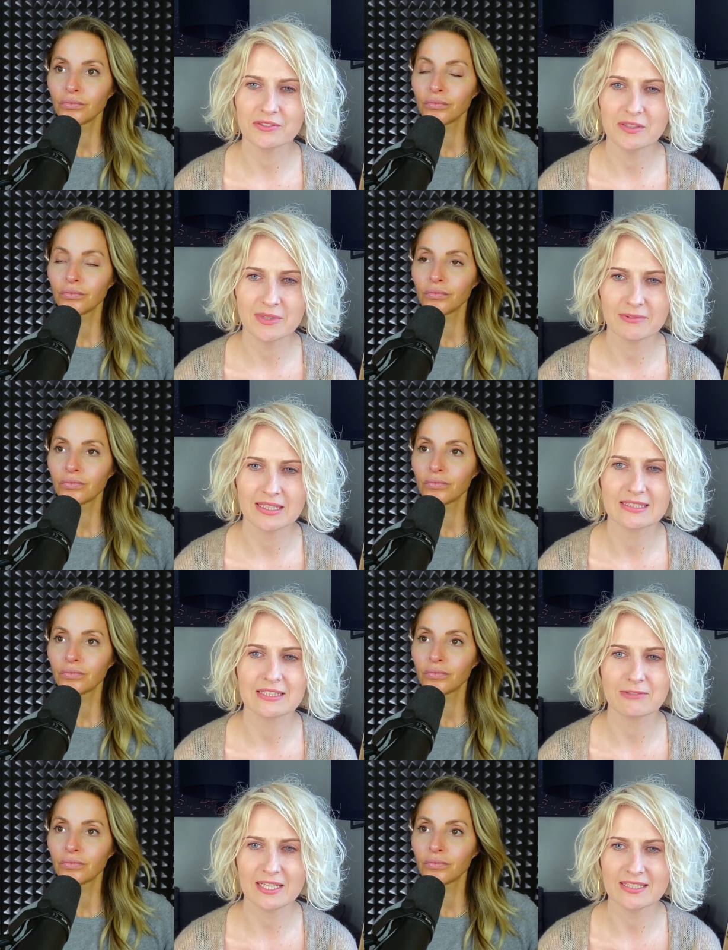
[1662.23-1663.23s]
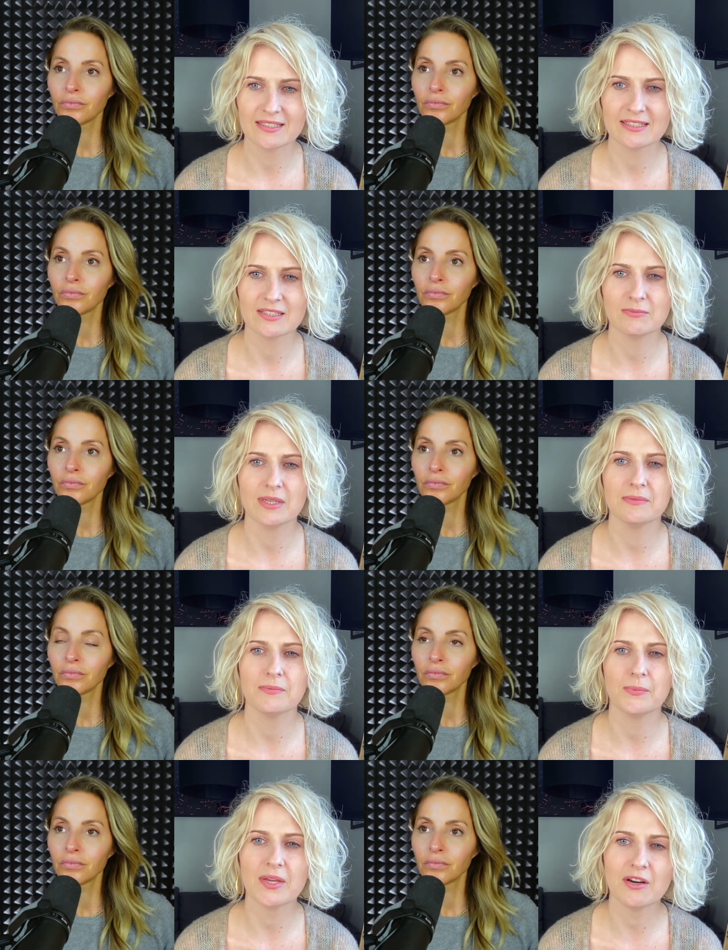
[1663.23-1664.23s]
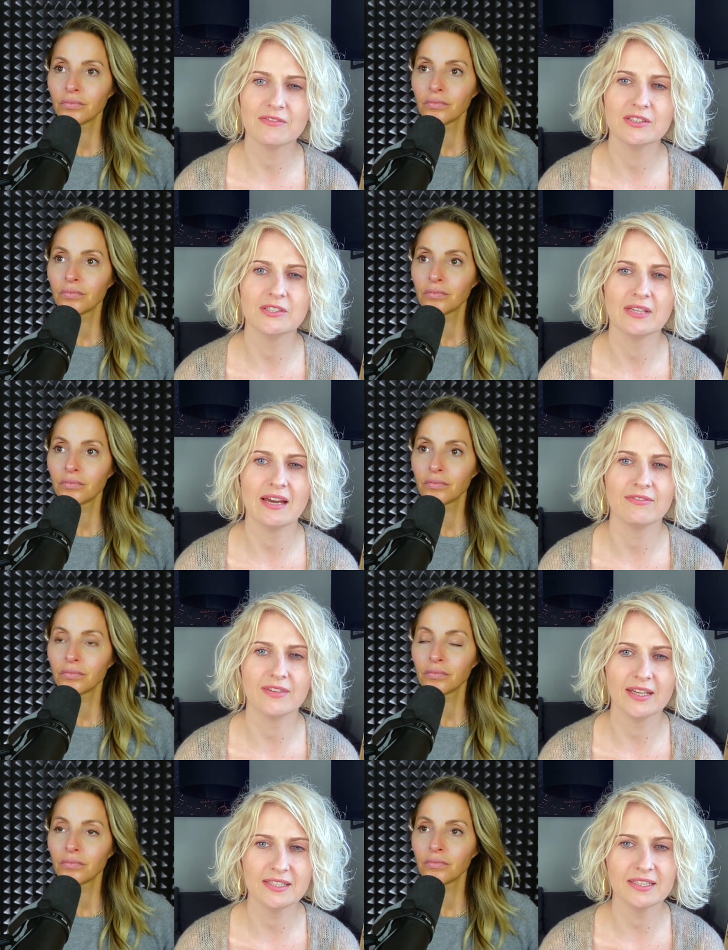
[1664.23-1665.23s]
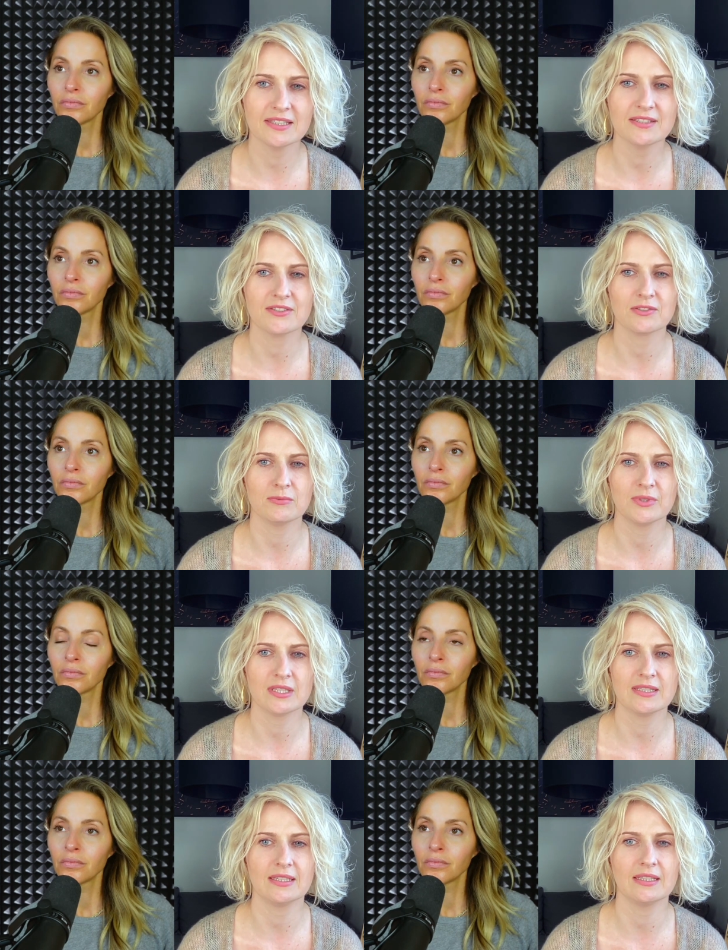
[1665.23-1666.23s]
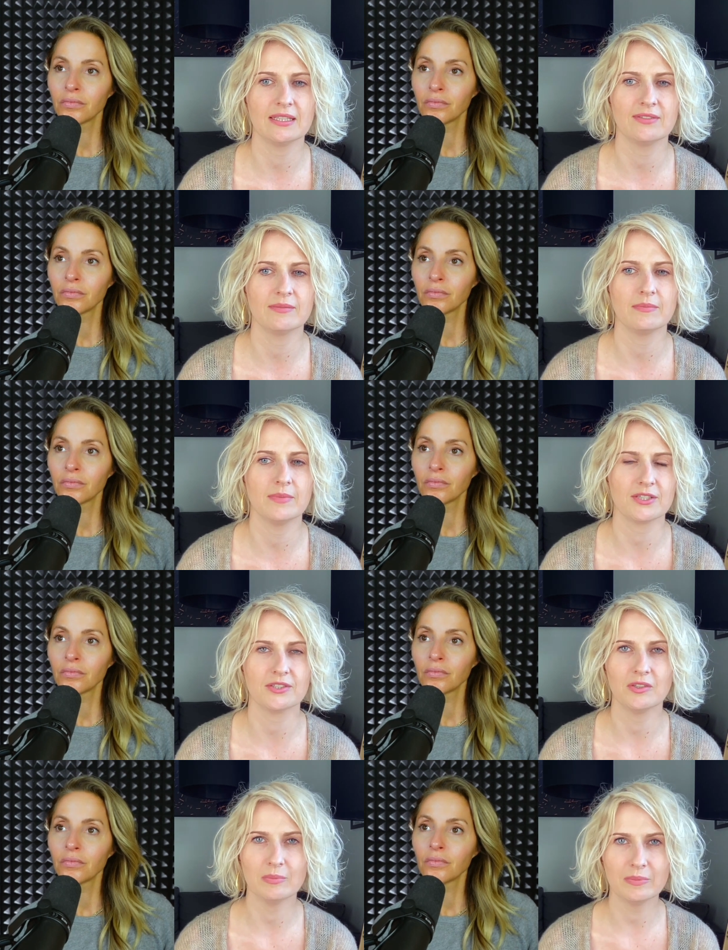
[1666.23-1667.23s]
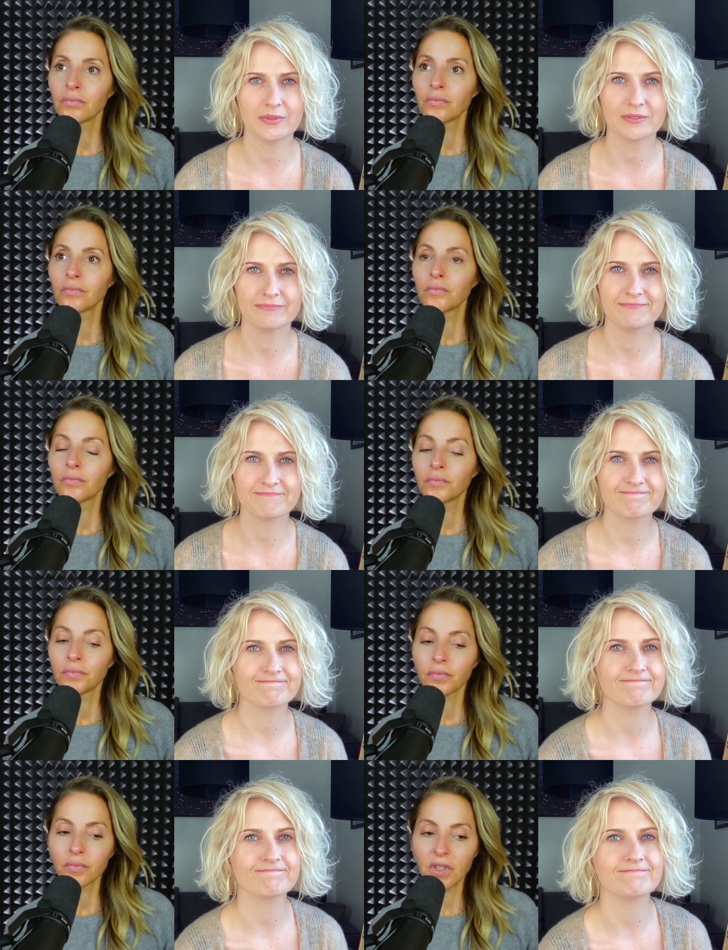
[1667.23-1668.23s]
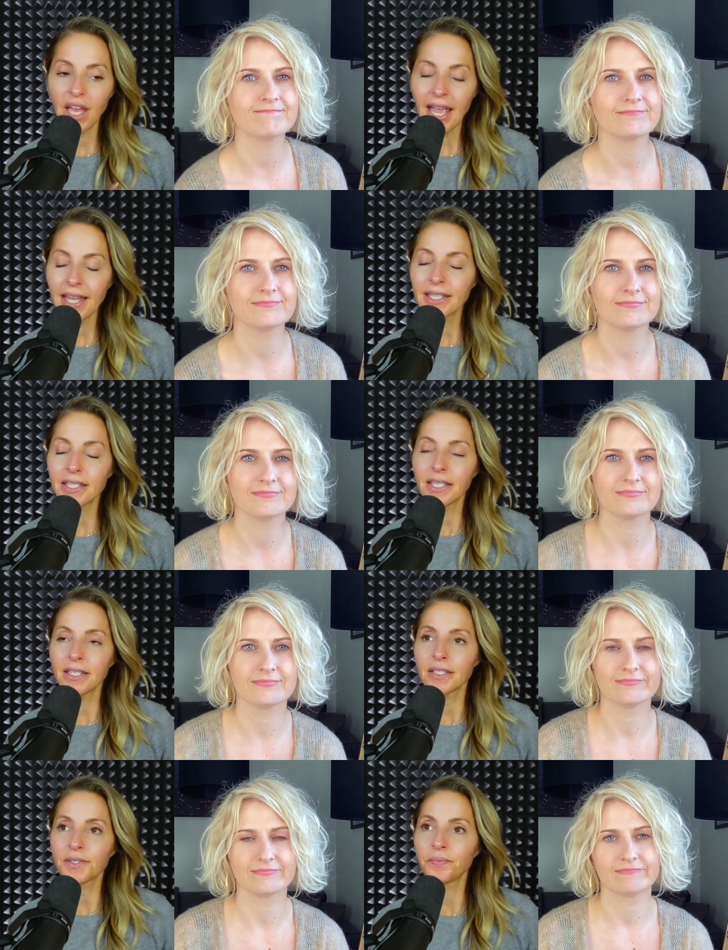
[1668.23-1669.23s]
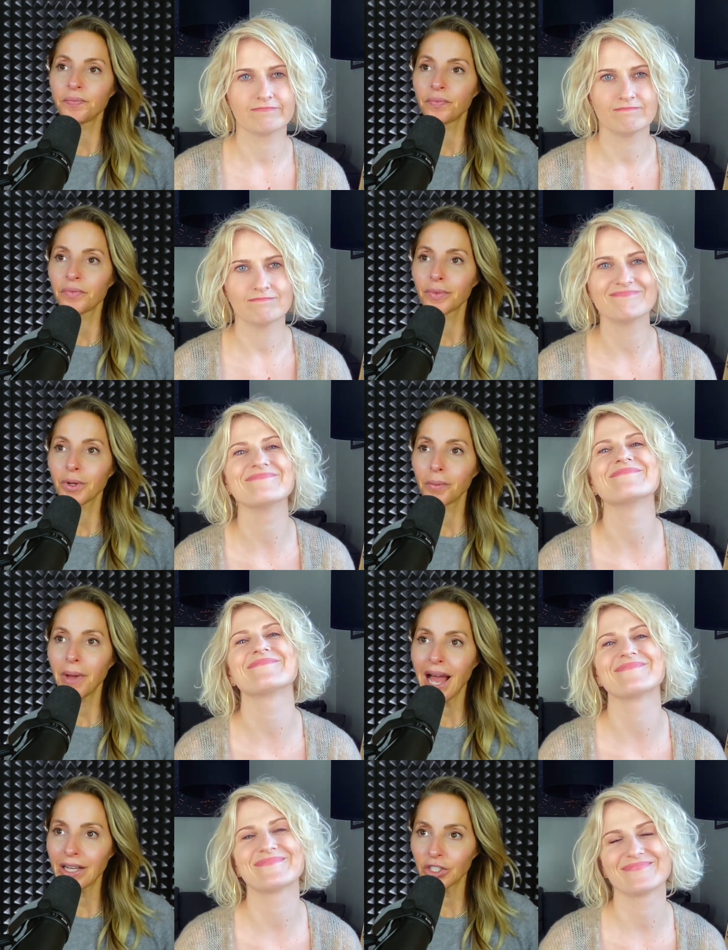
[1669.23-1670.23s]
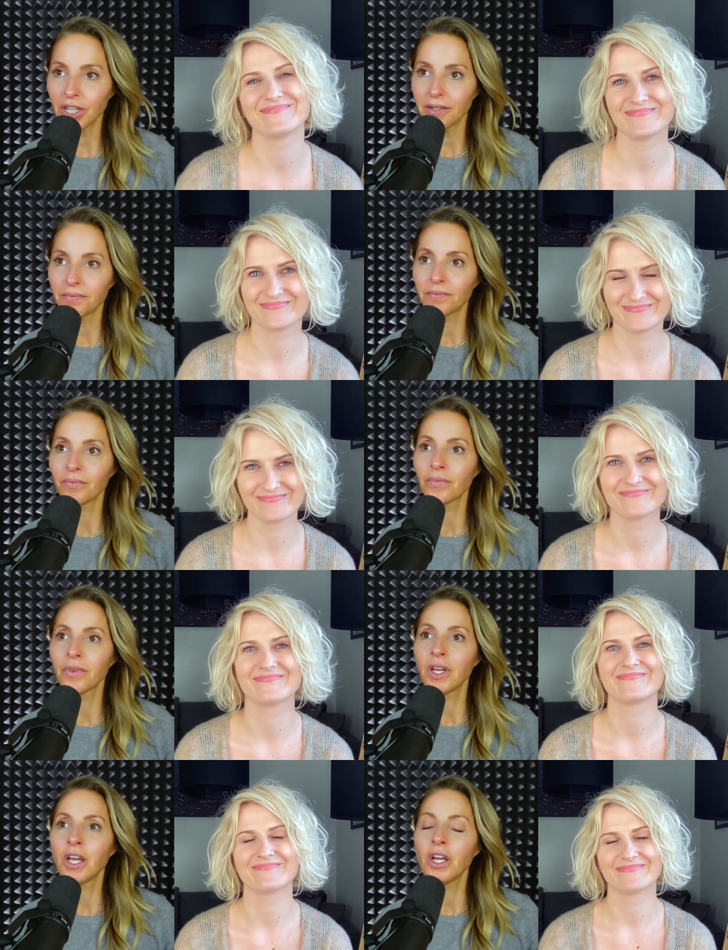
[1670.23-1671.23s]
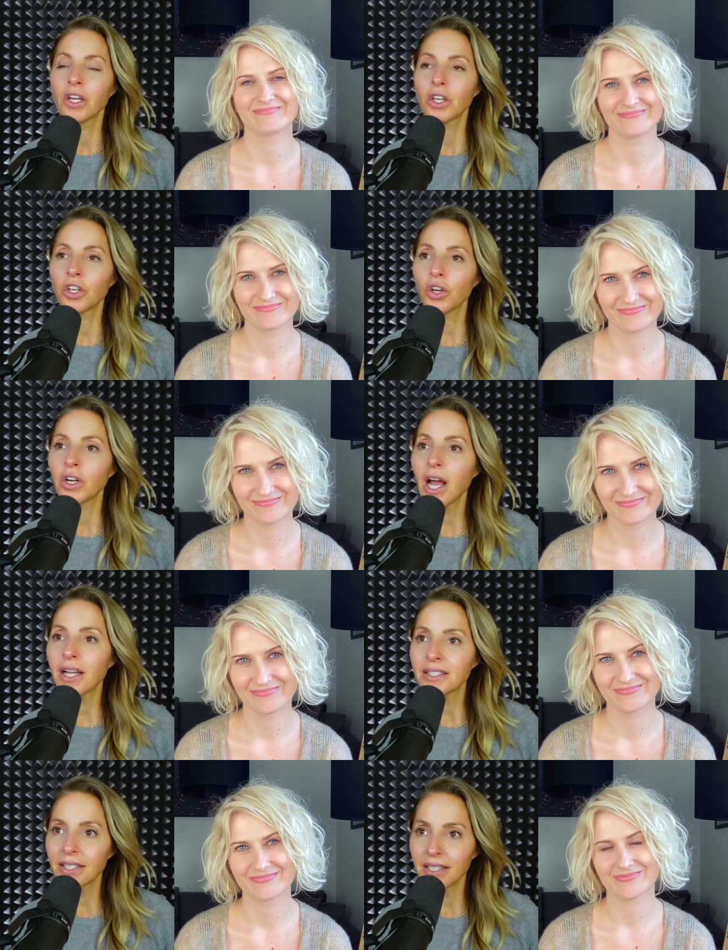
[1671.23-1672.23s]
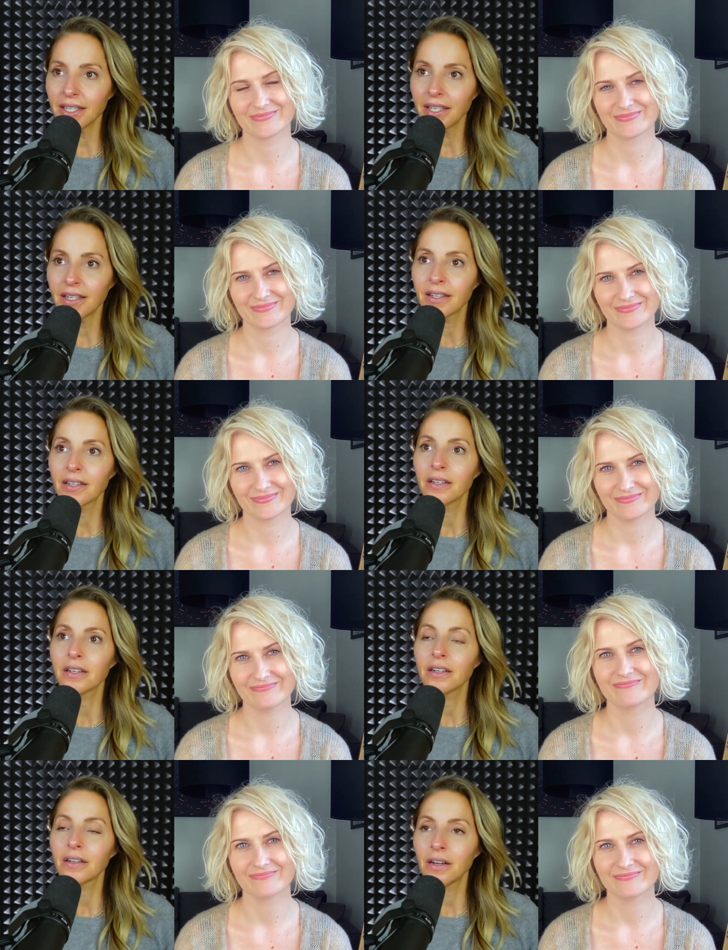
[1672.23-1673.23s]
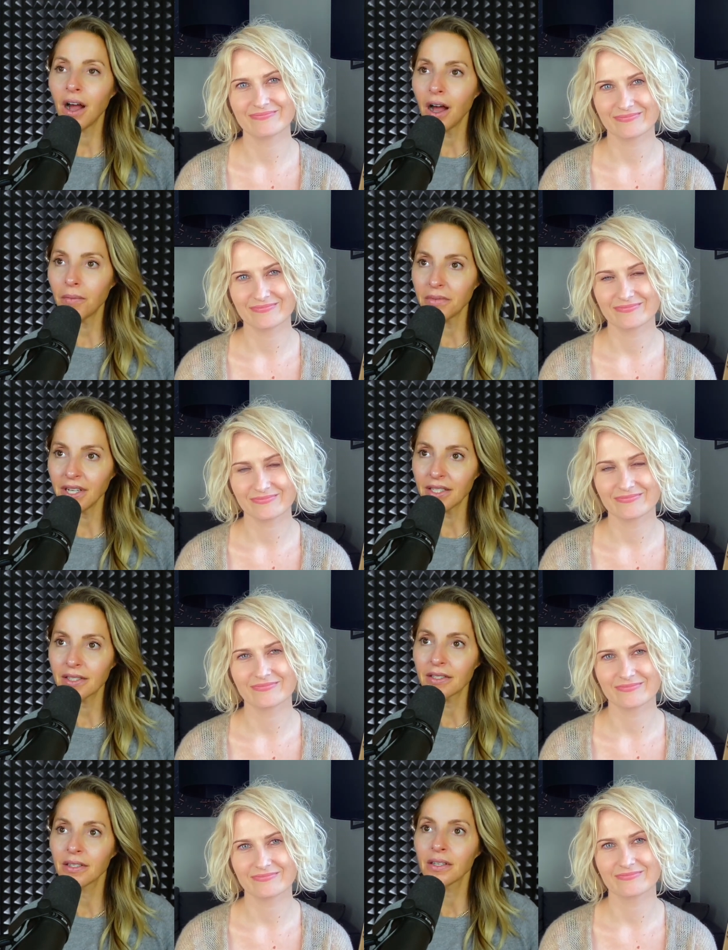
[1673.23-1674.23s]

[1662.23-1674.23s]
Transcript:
Speaker 1: to immigrants in crisis when we often don't have any answers or words that can give them much hope?
Speaker 2: The eight C's mm. compassion, curiosity, calmness,